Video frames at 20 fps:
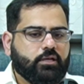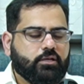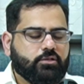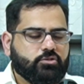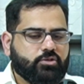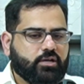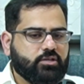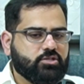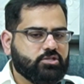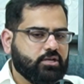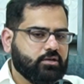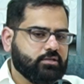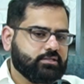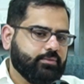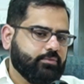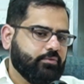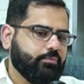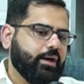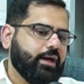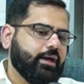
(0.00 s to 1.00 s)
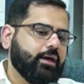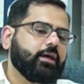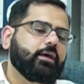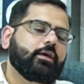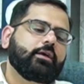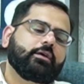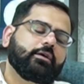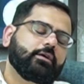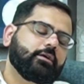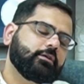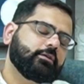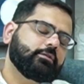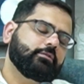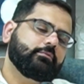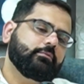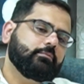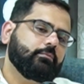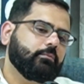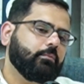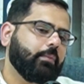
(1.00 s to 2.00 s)
Try to share some of my
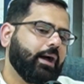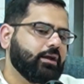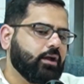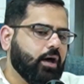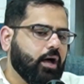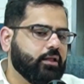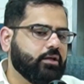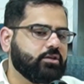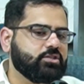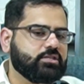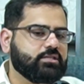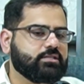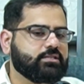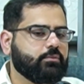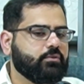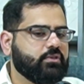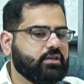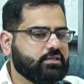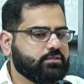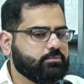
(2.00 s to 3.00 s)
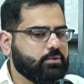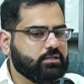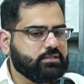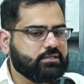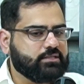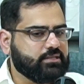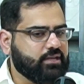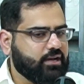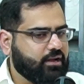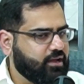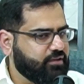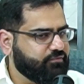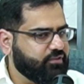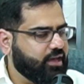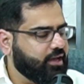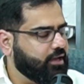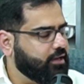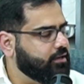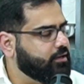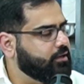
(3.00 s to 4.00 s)
knowledge and some of the experiences that I've
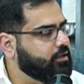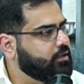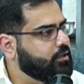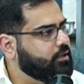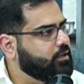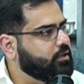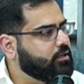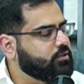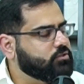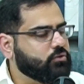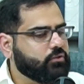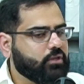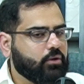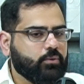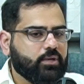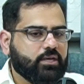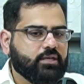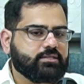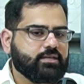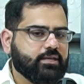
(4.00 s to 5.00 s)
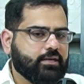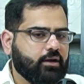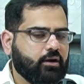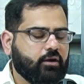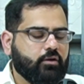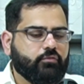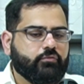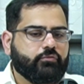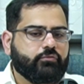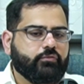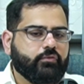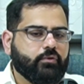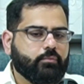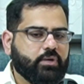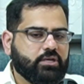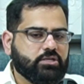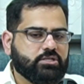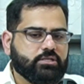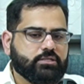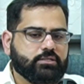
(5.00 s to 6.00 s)
had, so that we can take care of
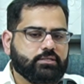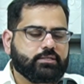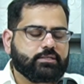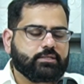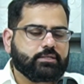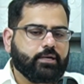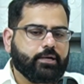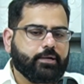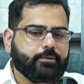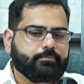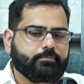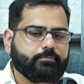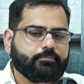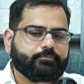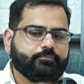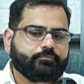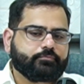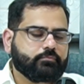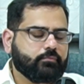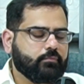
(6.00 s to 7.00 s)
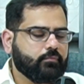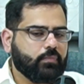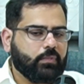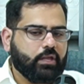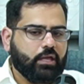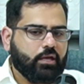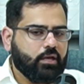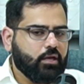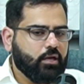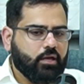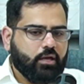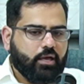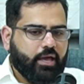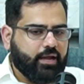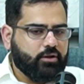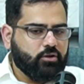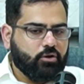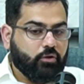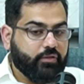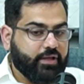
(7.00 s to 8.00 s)
patients. And
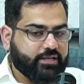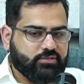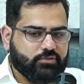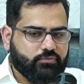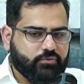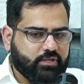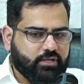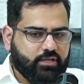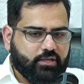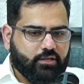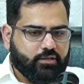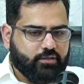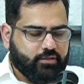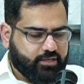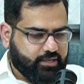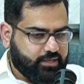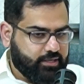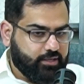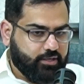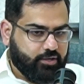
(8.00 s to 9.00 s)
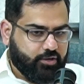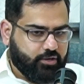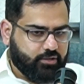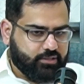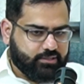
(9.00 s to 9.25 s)
that's really the key here.